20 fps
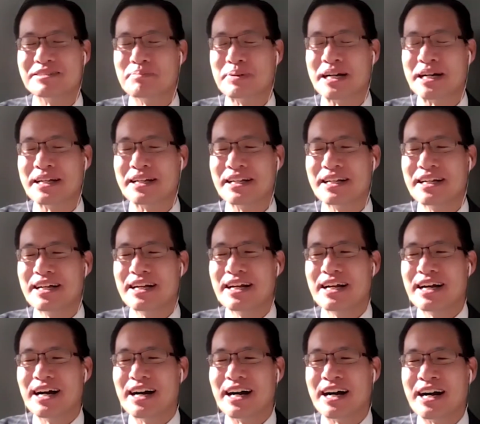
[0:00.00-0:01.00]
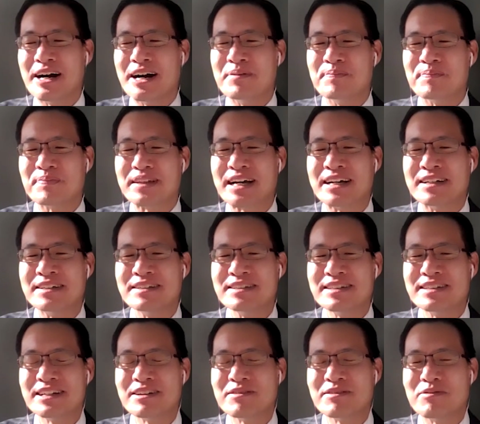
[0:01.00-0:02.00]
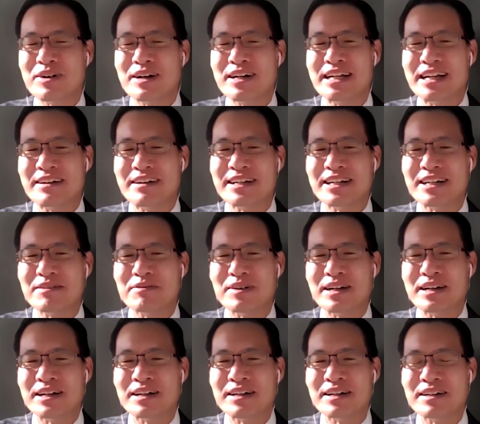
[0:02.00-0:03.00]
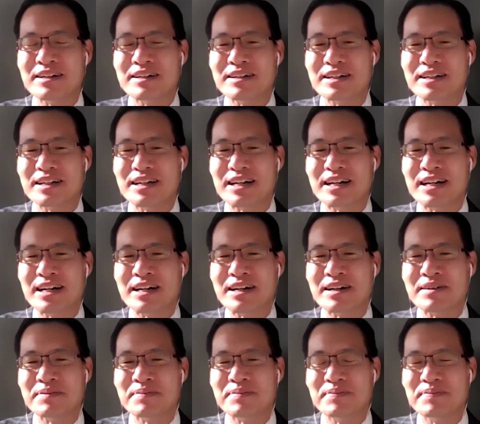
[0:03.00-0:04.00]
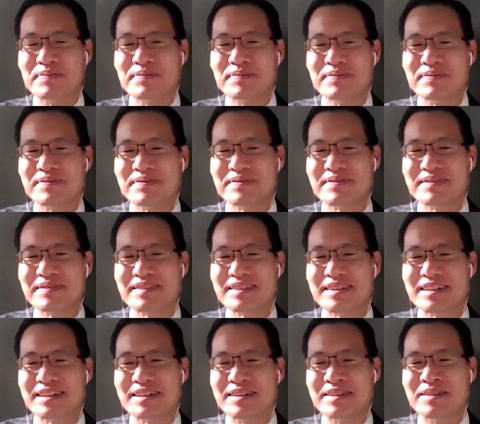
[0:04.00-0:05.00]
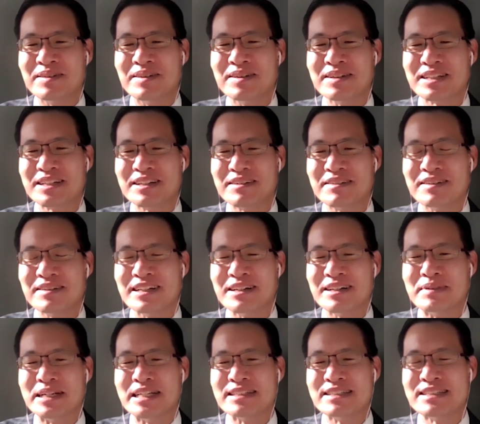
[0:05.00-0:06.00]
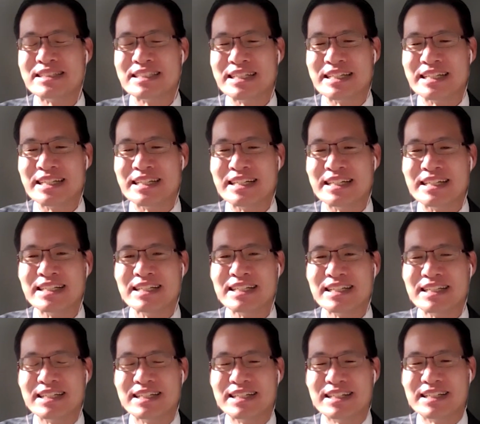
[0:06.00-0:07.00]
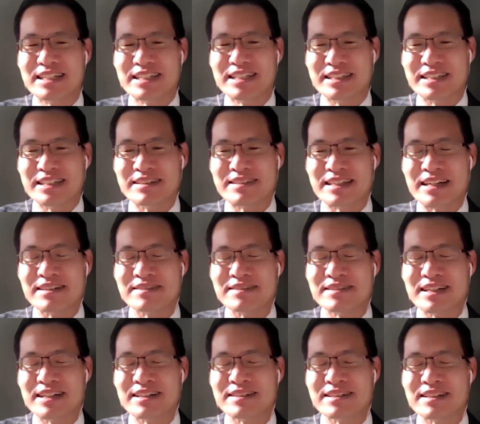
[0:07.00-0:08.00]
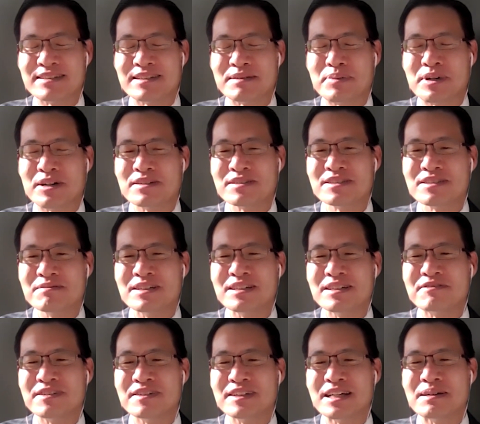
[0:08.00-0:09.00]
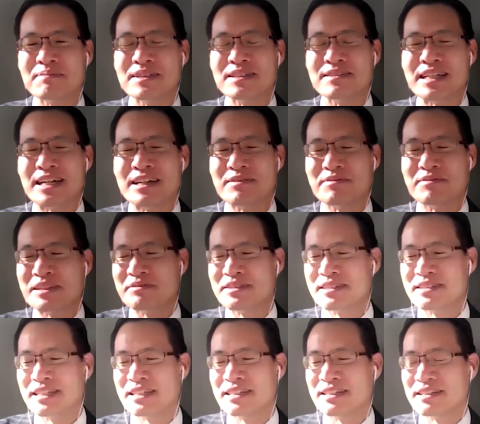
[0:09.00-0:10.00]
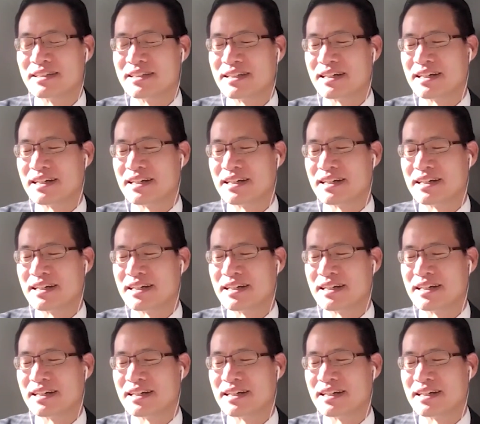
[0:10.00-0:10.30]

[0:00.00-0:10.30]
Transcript: But I do think one area where North Korea may see this as a partial win for them is that we've seen